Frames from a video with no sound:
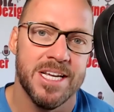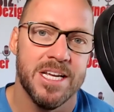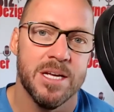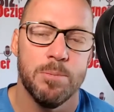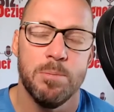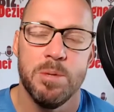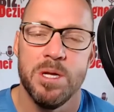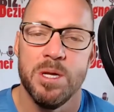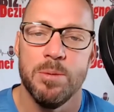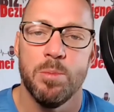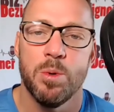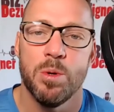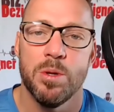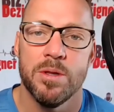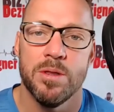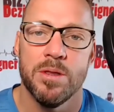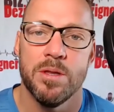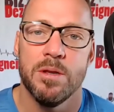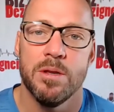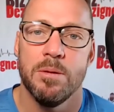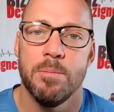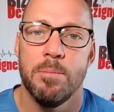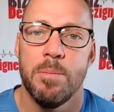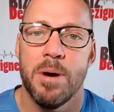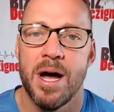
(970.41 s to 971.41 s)
to get people
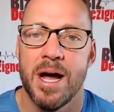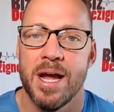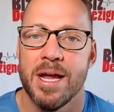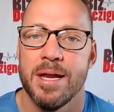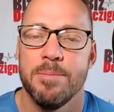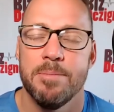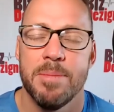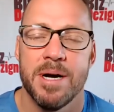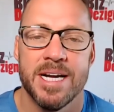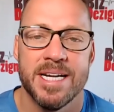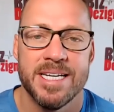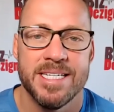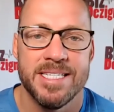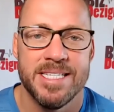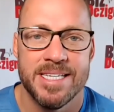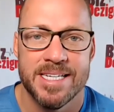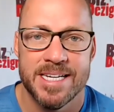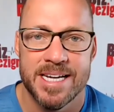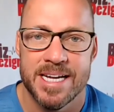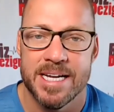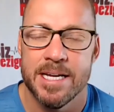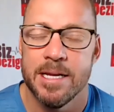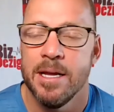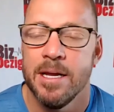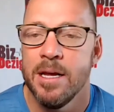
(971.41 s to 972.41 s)
into the buying
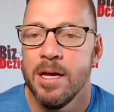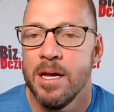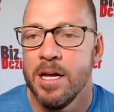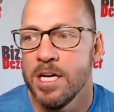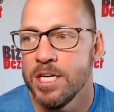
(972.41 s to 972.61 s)
mindset,